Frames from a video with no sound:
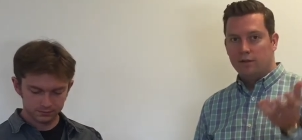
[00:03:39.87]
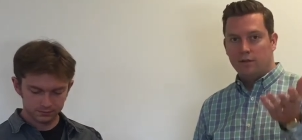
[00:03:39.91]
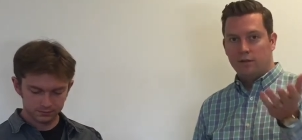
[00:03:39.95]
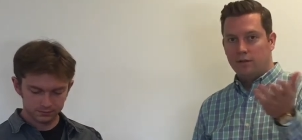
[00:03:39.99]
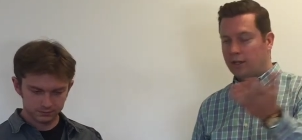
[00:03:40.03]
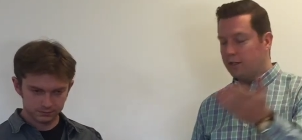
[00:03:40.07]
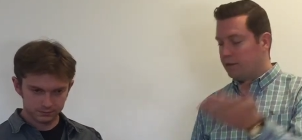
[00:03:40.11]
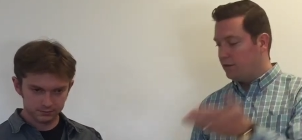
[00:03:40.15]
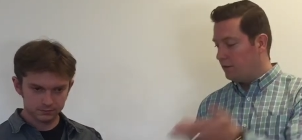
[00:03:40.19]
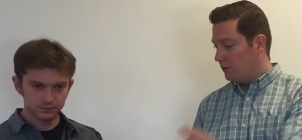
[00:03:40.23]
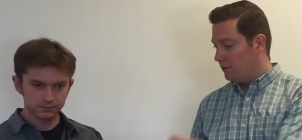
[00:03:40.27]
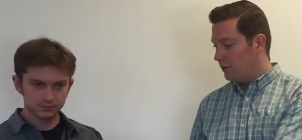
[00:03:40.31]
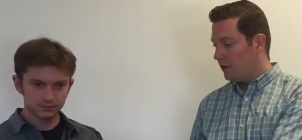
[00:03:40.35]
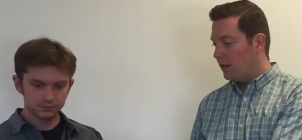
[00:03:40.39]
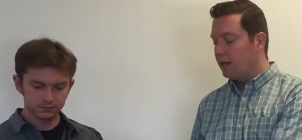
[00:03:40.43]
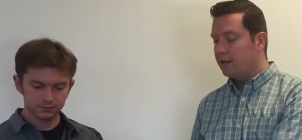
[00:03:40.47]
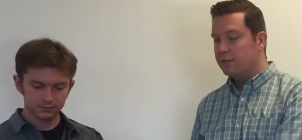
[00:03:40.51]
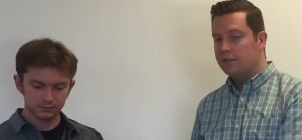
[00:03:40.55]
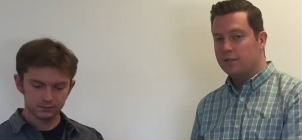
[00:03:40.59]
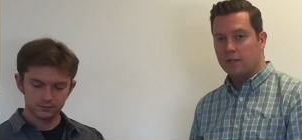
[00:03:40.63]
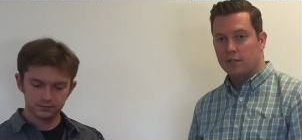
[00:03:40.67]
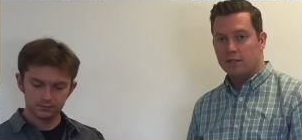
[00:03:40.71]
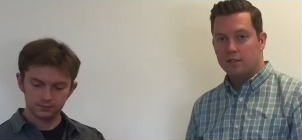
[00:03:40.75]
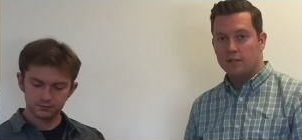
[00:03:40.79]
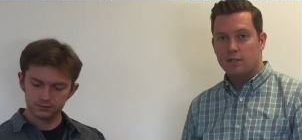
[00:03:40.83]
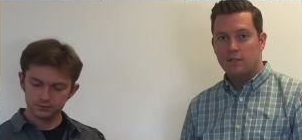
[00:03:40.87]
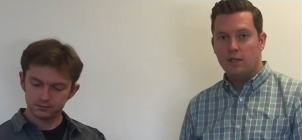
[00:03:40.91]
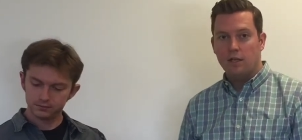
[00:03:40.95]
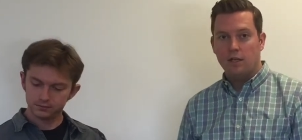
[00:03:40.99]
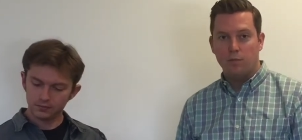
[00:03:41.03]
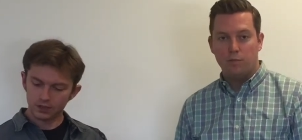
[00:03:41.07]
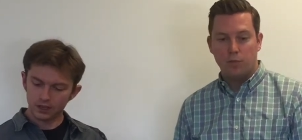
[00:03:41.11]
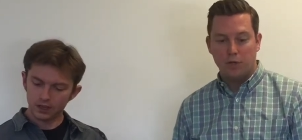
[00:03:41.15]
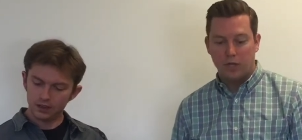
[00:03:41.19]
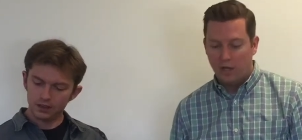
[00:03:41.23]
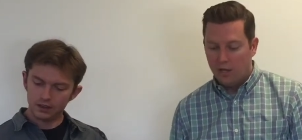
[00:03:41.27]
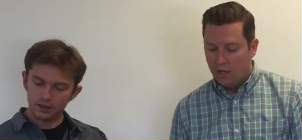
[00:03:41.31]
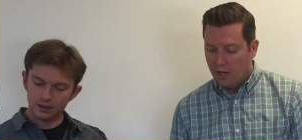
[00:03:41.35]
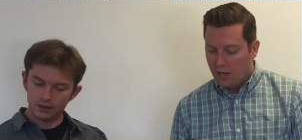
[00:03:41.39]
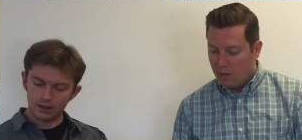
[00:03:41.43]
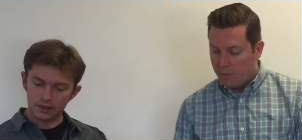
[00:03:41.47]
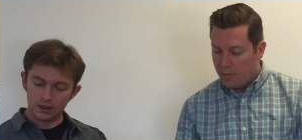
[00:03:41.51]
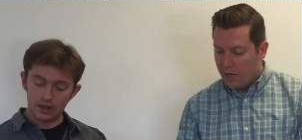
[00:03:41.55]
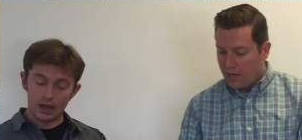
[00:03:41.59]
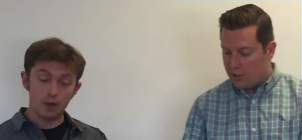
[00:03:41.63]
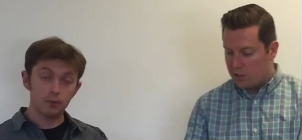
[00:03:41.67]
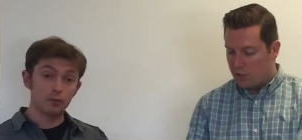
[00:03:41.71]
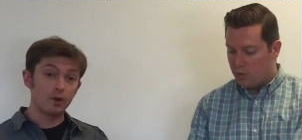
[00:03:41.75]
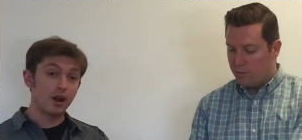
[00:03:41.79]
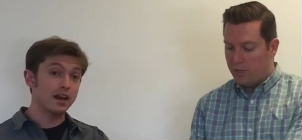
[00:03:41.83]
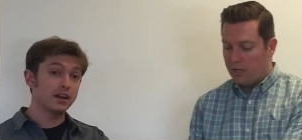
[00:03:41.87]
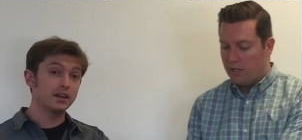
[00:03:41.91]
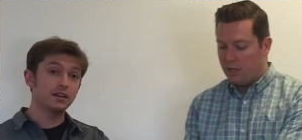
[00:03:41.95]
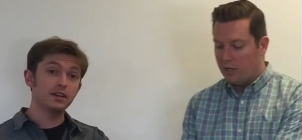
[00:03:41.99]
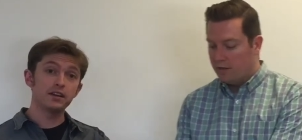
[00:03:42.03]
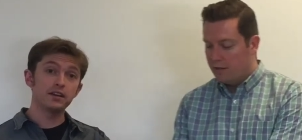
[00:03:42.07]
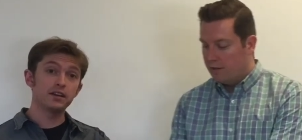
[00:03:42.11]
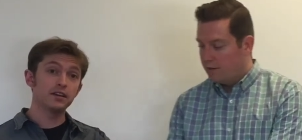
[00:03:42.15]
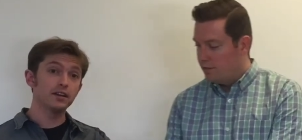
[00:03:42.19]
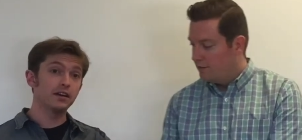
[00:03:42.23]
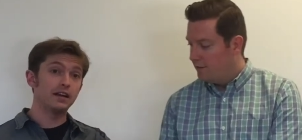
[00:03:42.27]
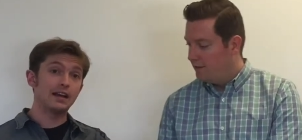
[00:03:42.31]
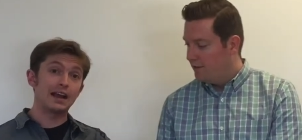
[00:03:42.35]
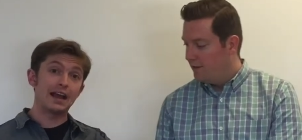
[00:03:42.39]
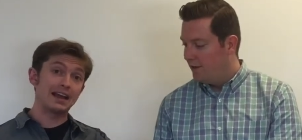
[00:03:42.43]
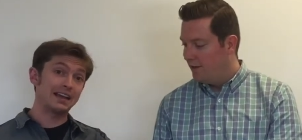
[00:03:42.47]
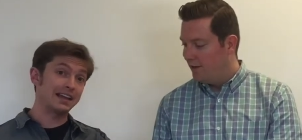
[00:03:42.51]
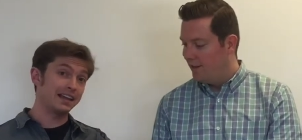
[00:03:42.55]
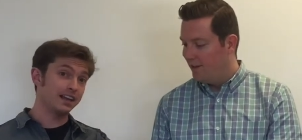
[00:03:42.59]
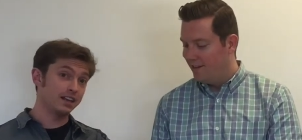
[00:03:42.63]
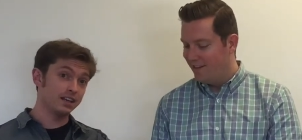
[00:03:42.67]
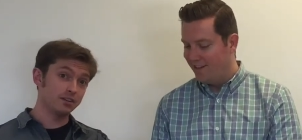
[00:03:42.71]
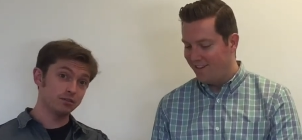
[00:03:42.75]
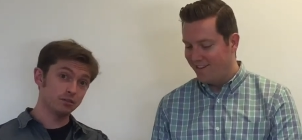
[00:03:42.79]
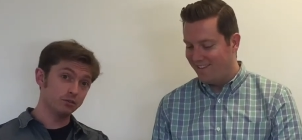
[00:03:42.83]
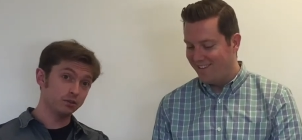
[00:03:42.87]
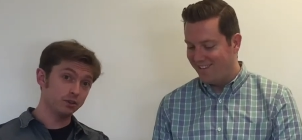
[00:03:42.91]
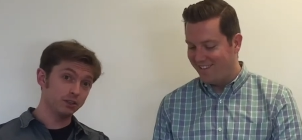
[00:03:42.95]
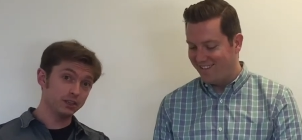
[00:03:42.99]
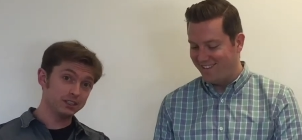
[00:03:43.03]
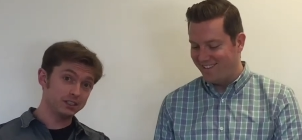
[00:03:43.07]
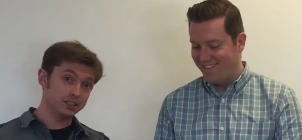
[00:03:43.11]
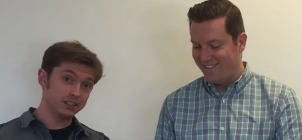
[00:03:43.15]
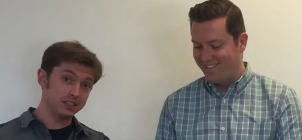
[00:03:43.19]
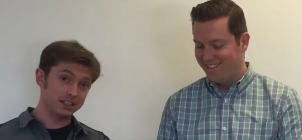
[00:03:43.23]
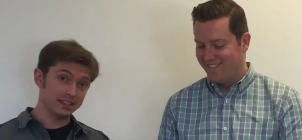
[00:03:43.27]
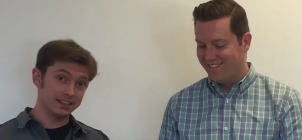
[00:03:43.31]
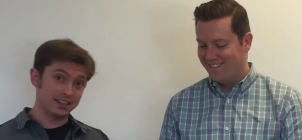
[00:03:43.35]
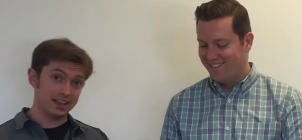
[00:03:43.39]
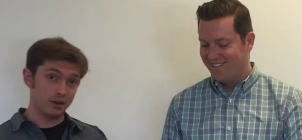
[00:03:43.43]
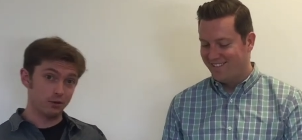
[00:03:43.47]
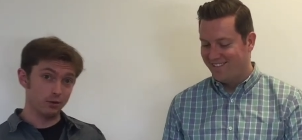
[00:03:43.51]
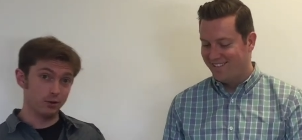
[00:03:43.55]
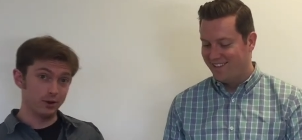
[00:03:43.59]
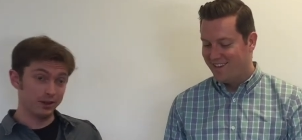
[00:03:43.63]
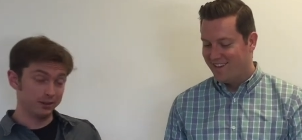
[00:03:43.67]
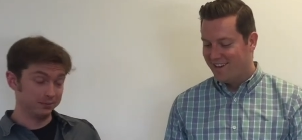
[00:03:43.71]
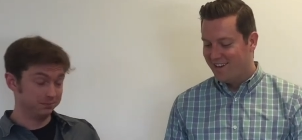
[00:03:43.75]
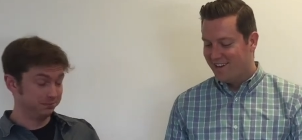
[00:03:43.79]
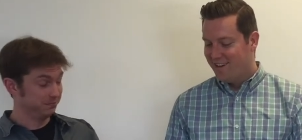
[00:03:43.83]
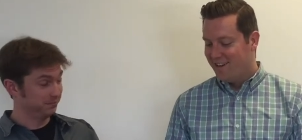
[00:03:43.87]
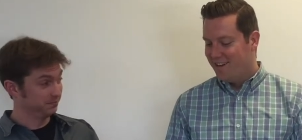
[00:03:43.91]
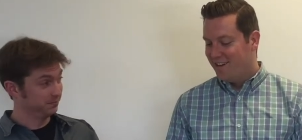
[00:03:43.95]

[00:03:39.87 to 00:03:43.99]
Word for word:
Speaker 1: Not that you guys can see it, but imagine I'm right being... here and I can't even really see it that well.